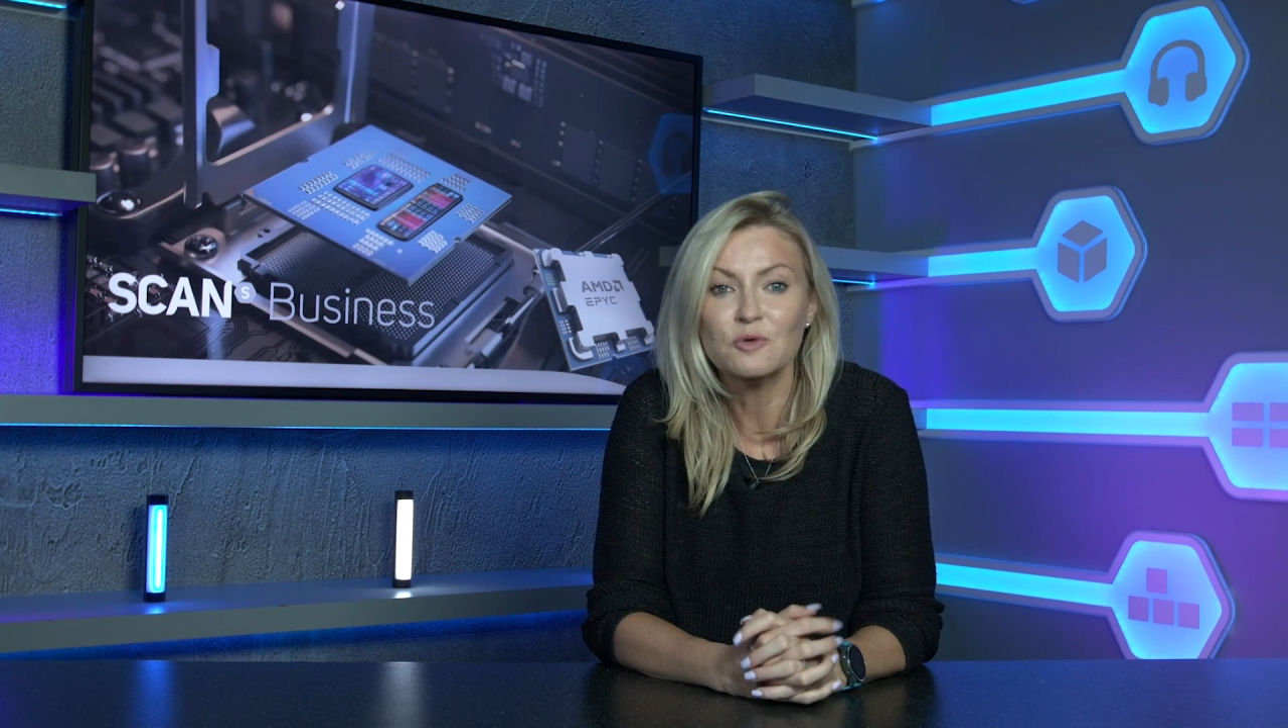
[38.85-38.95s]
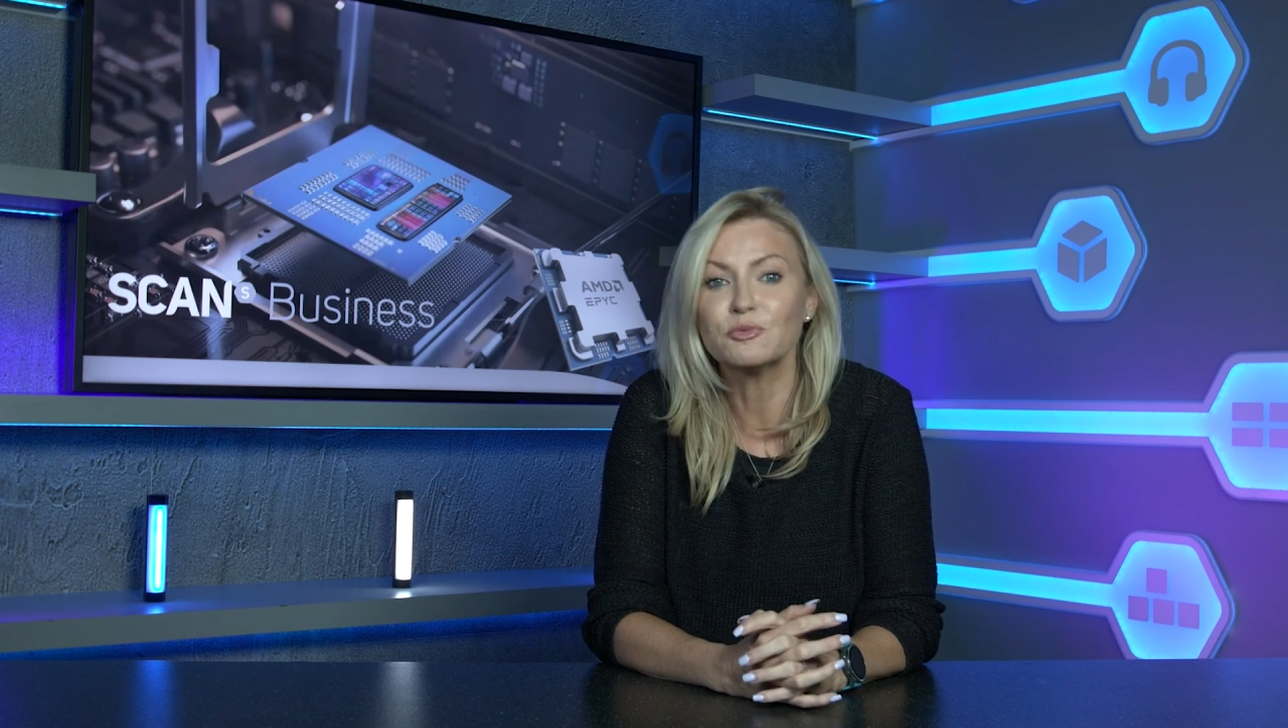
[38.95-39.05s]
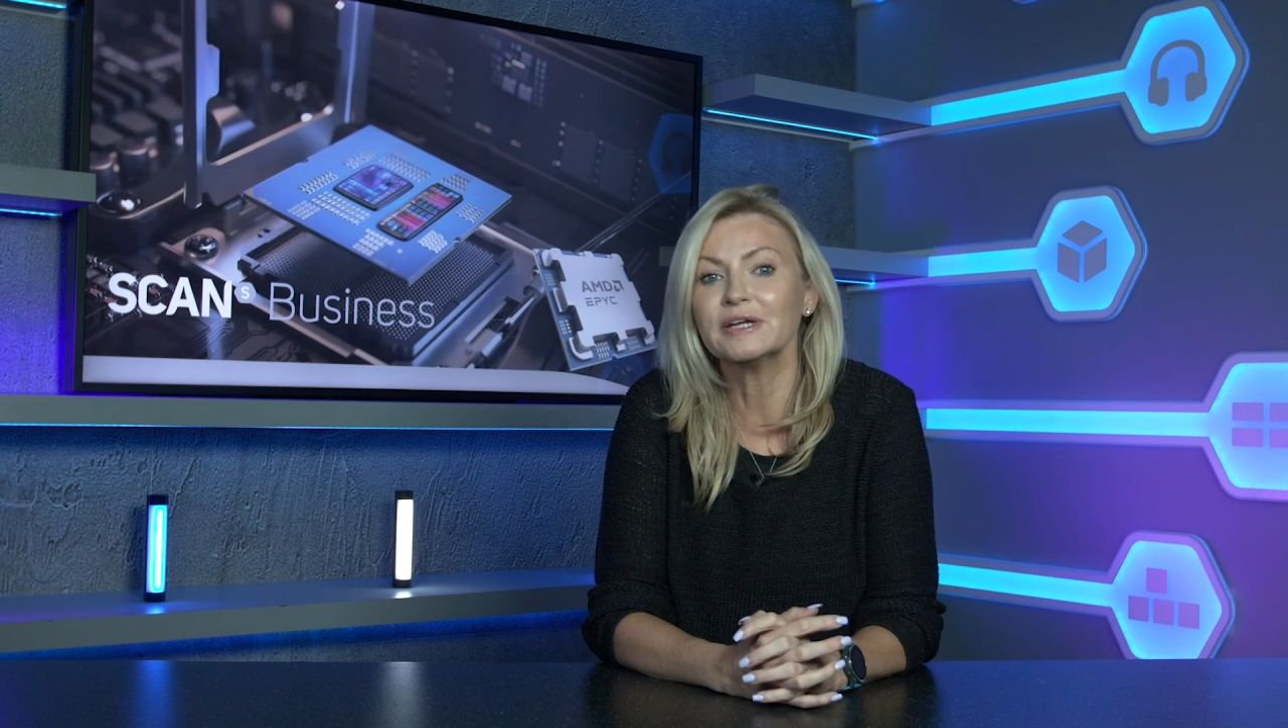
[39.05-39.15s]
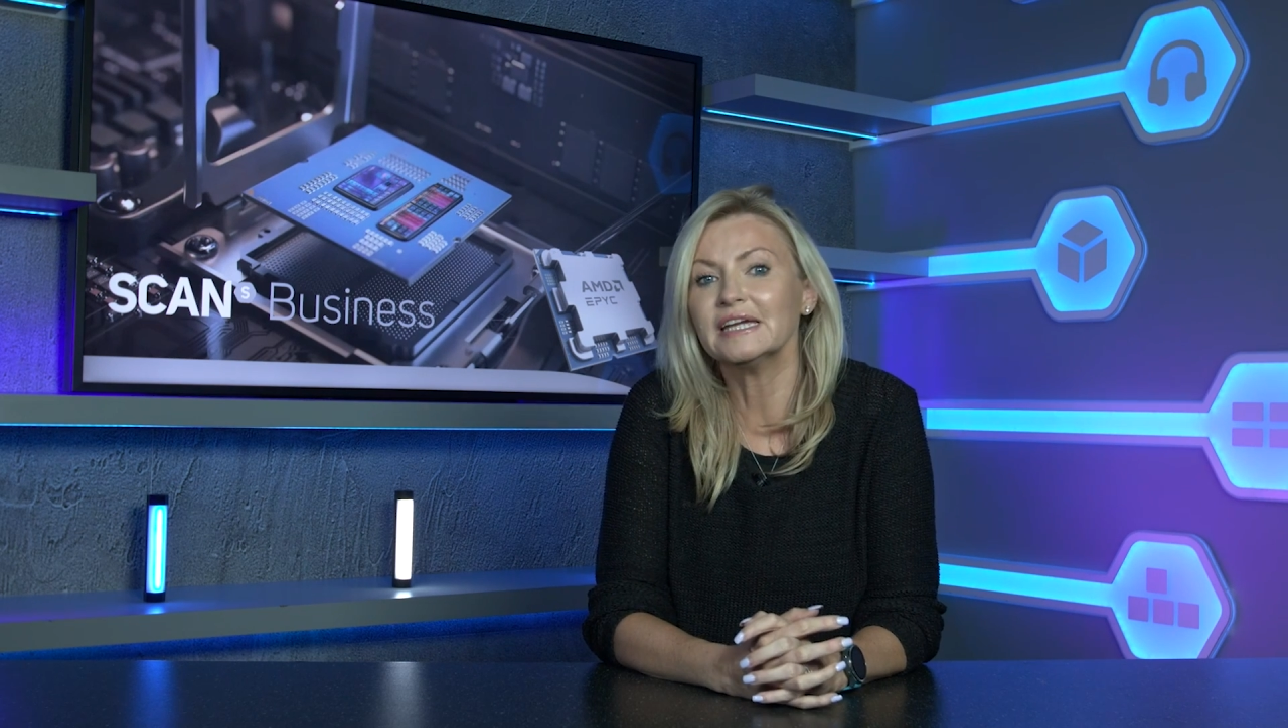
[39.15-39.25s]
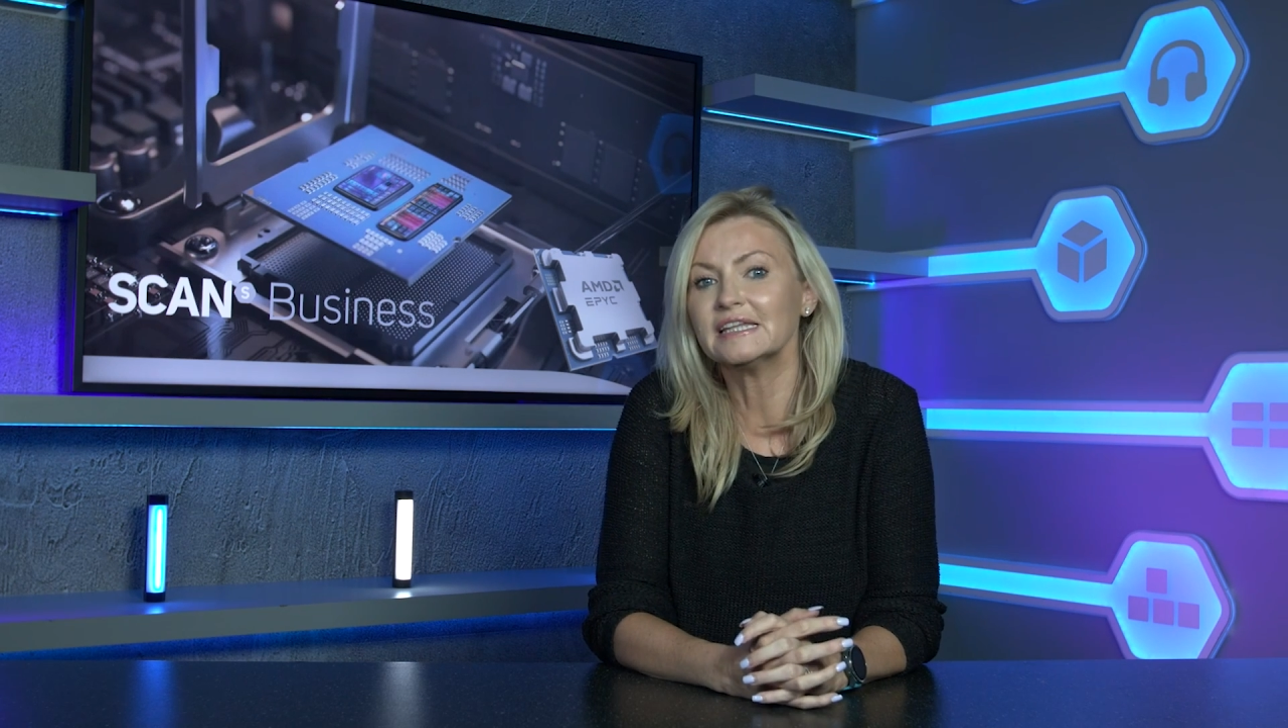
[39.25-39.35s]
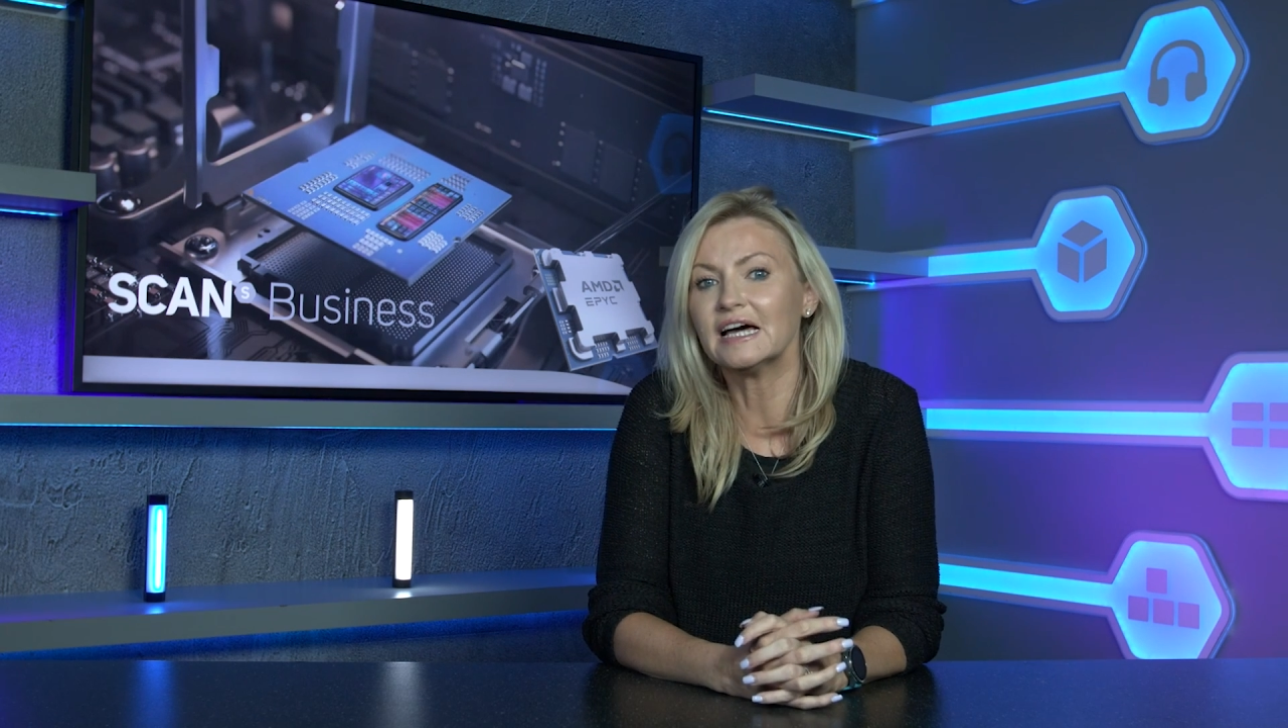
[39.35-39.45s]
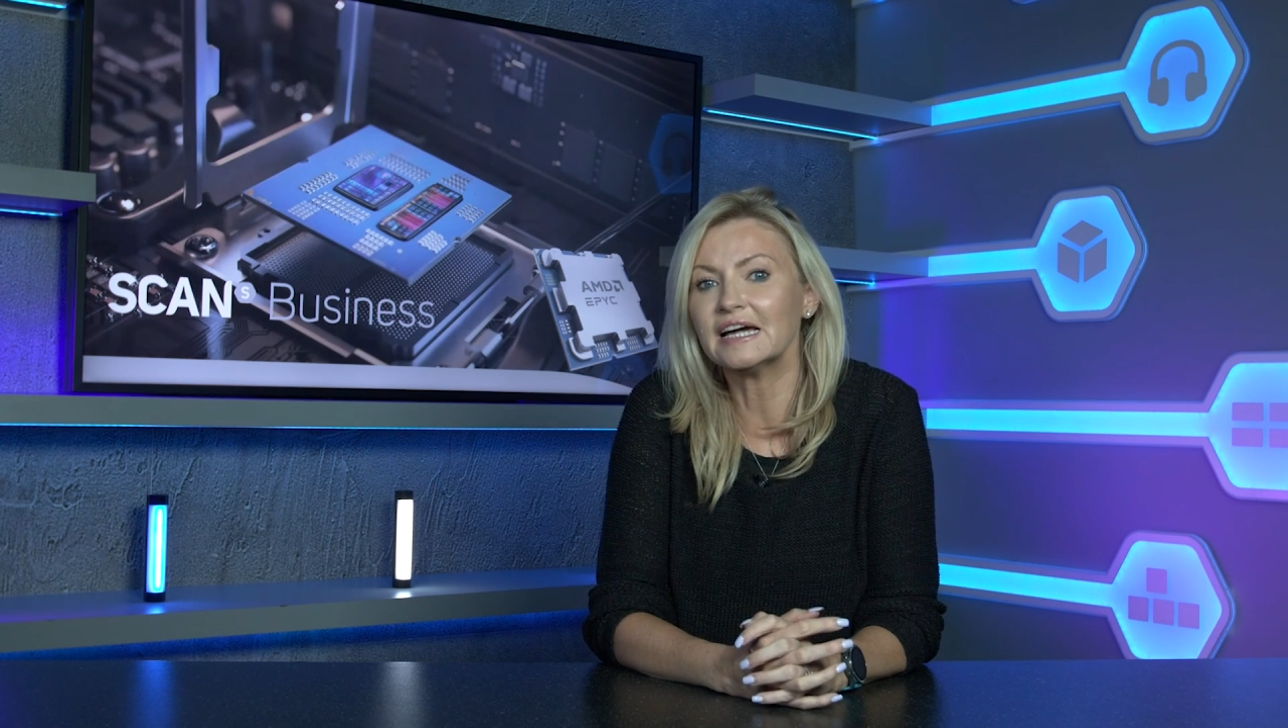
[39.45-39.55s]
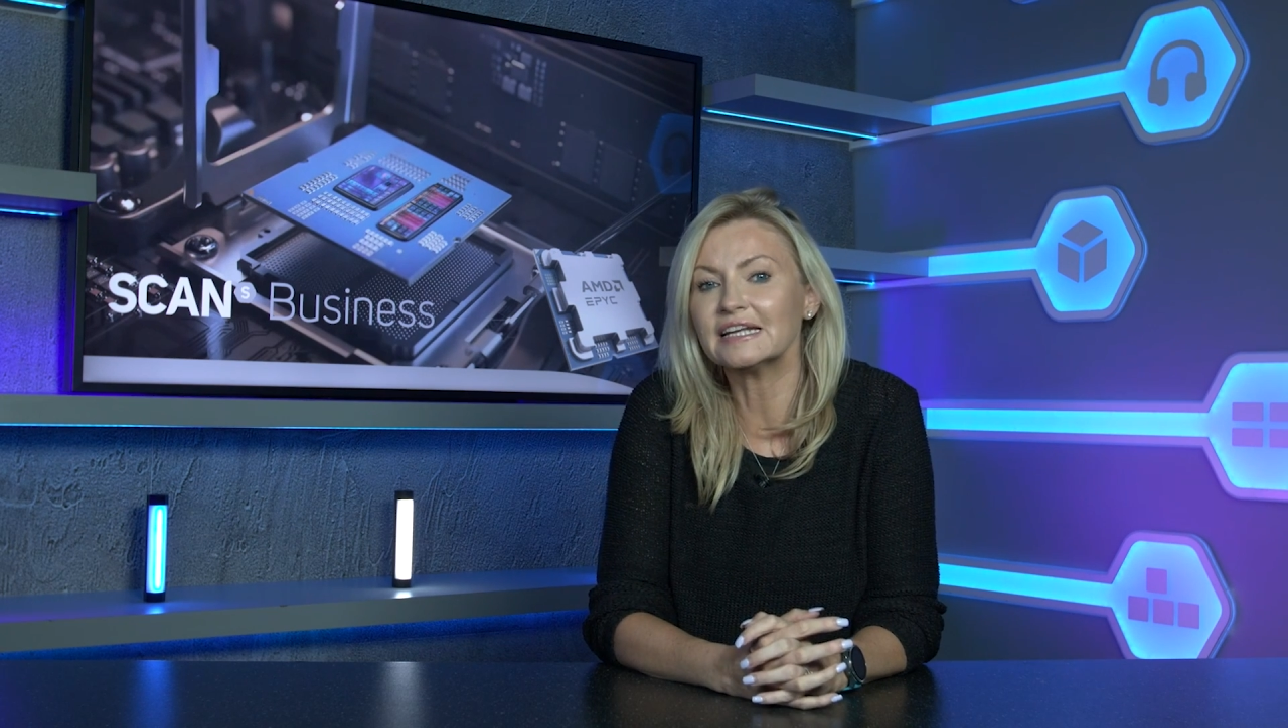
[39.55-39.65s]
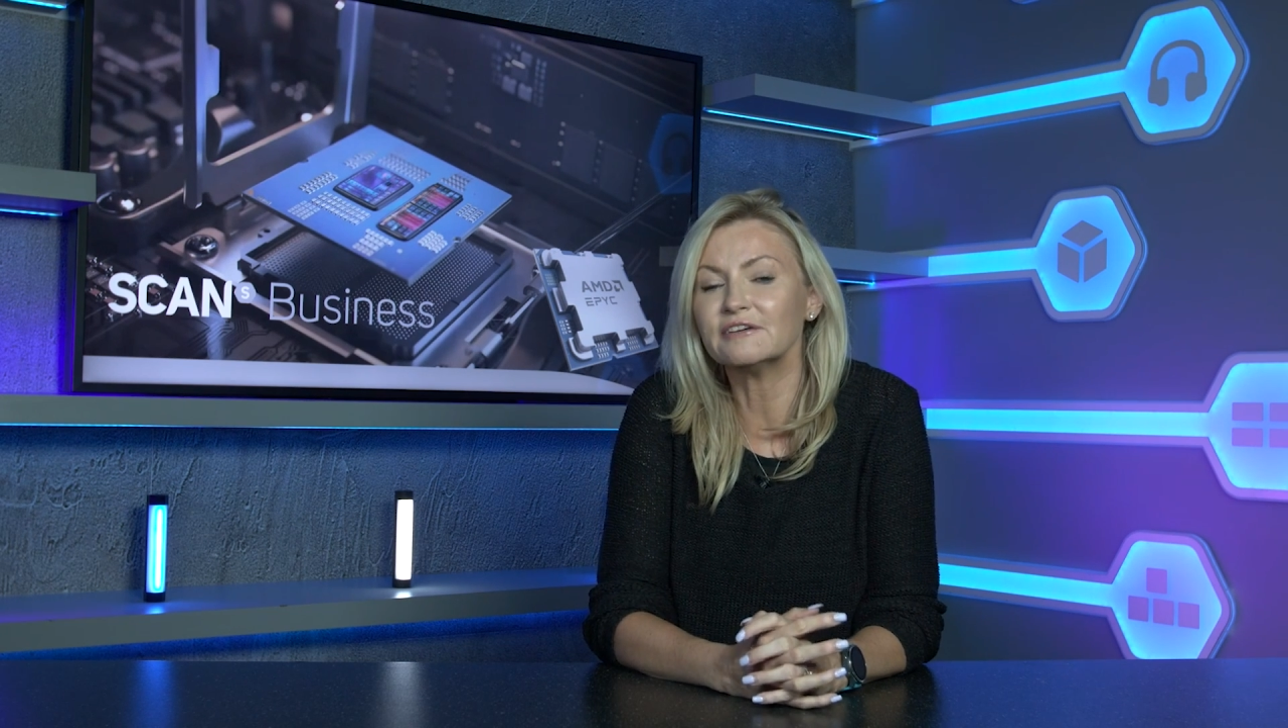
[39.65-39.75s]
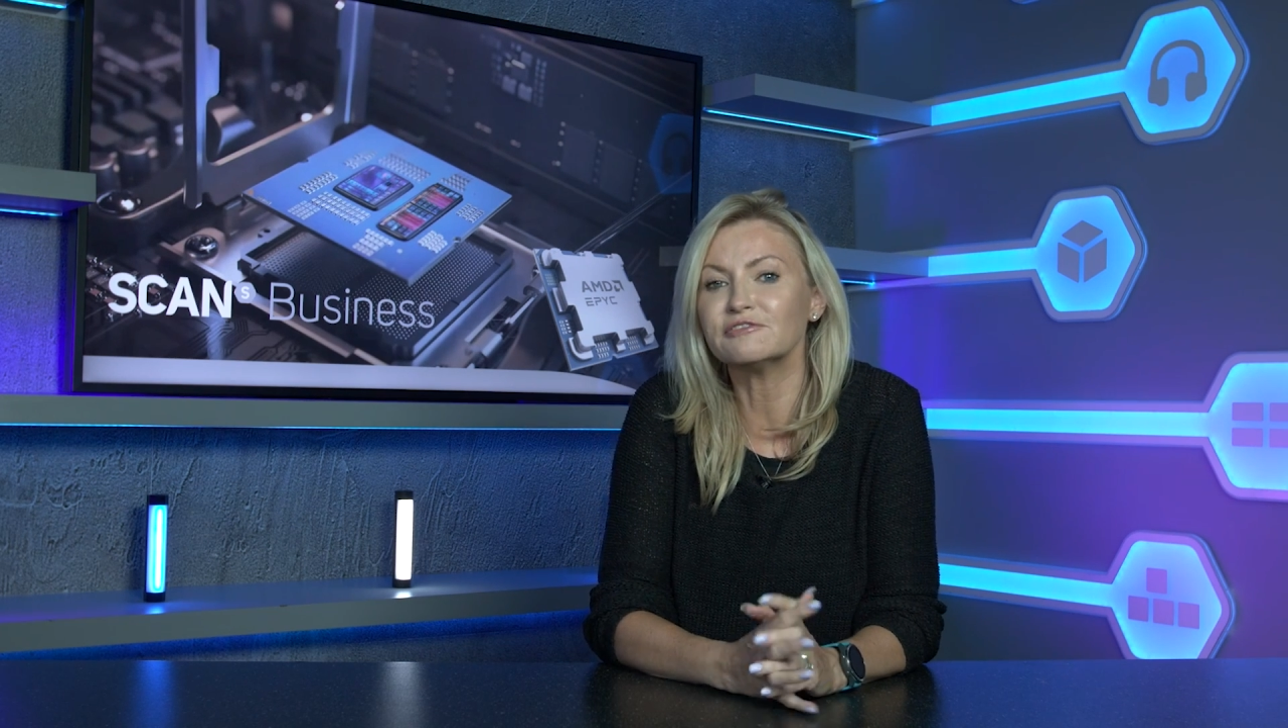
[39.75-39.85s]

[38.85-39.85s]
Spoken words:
bringing the highly